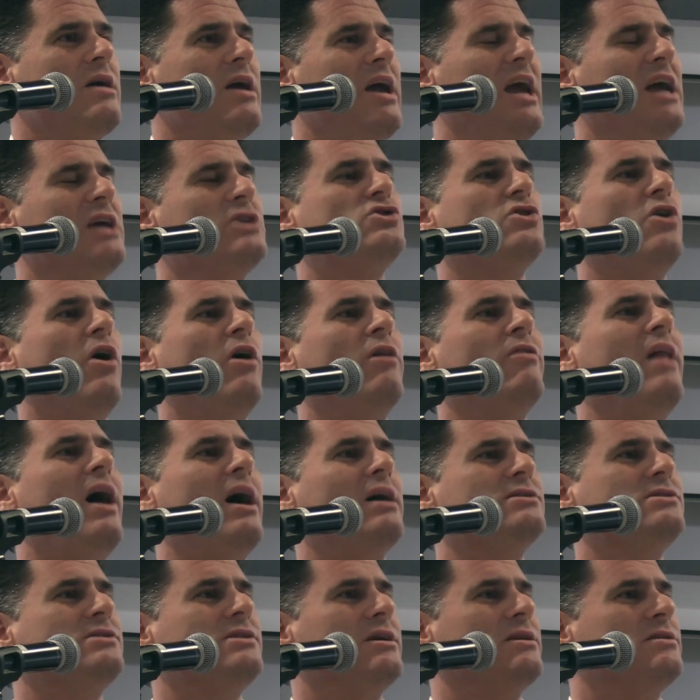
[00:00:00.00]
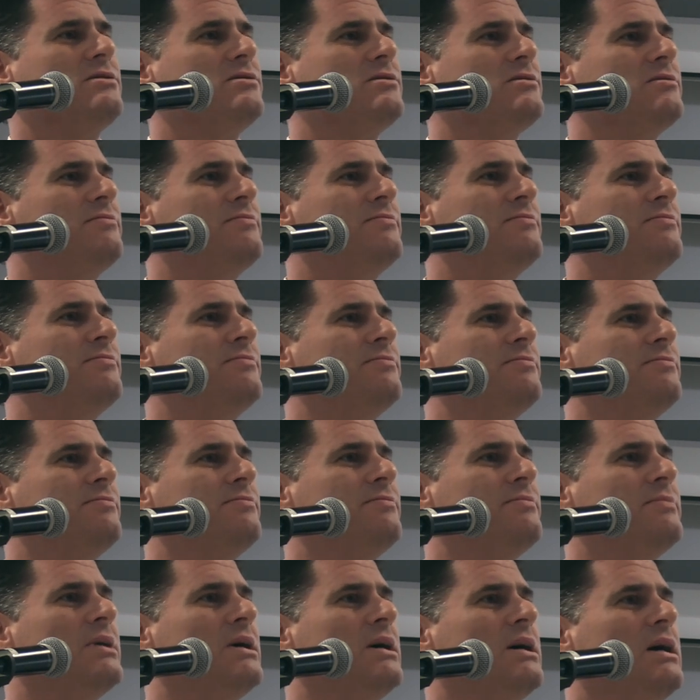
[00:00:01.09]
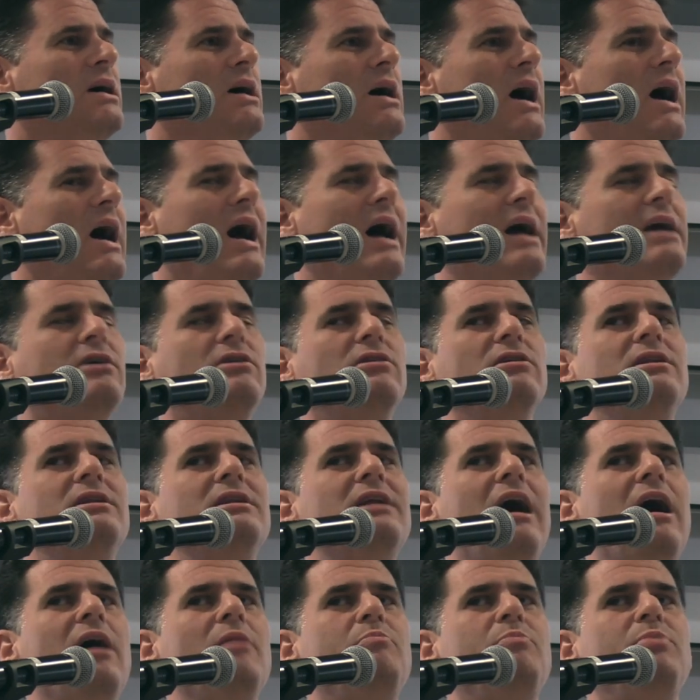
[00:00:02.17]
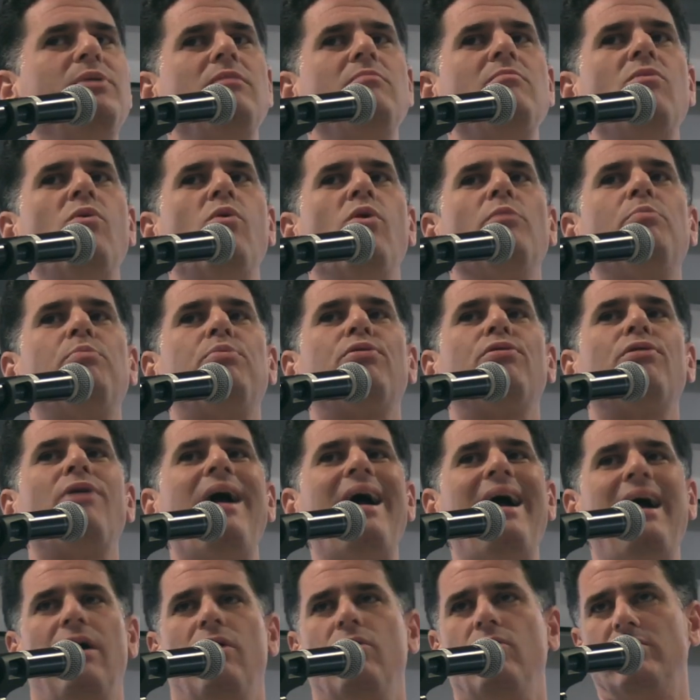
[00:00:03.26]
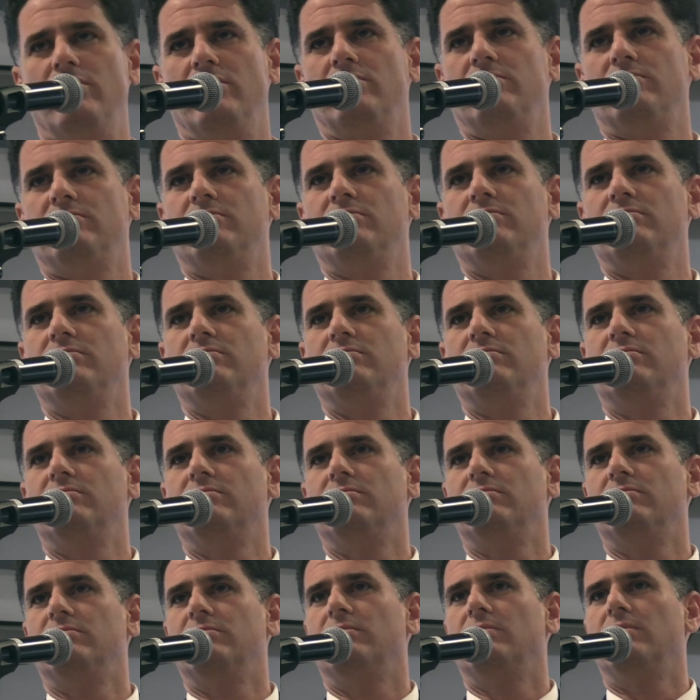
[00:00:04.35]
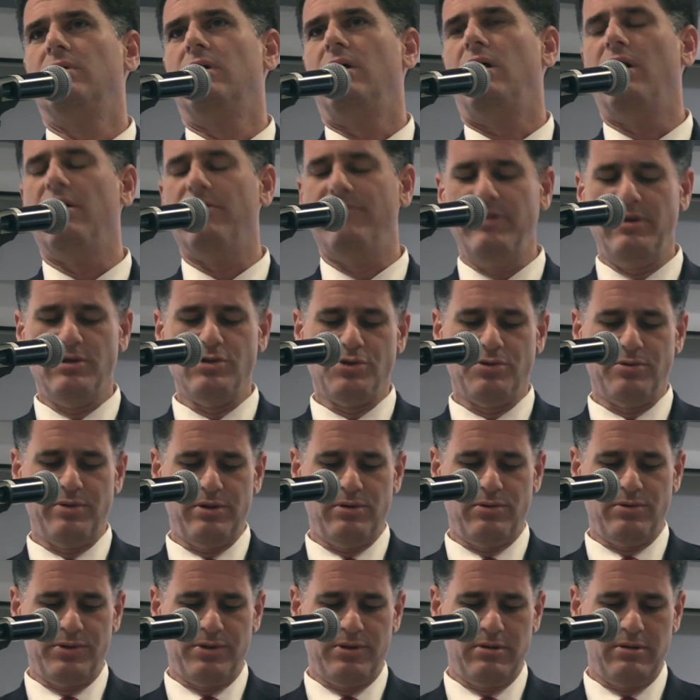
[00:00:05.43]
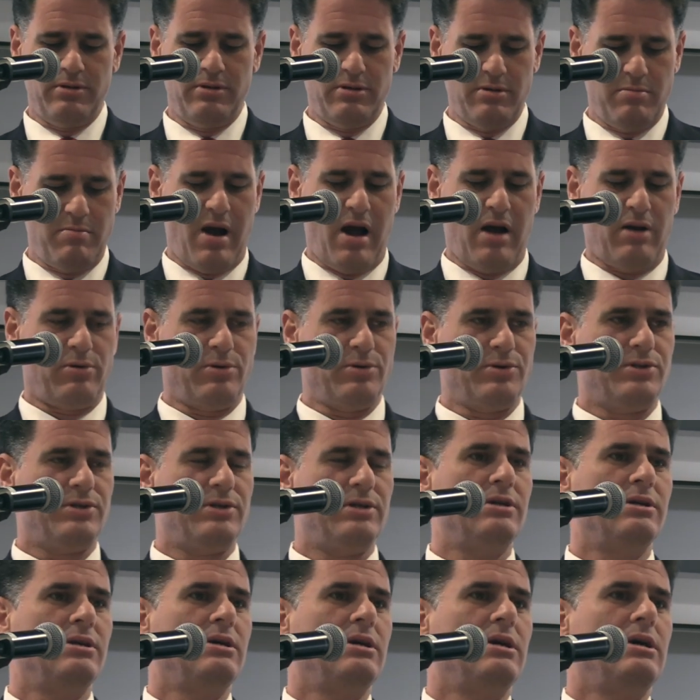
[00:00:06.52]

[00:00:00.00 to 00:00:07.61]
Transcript: It's all nonsense. I could not be more proud of Israel's democracy.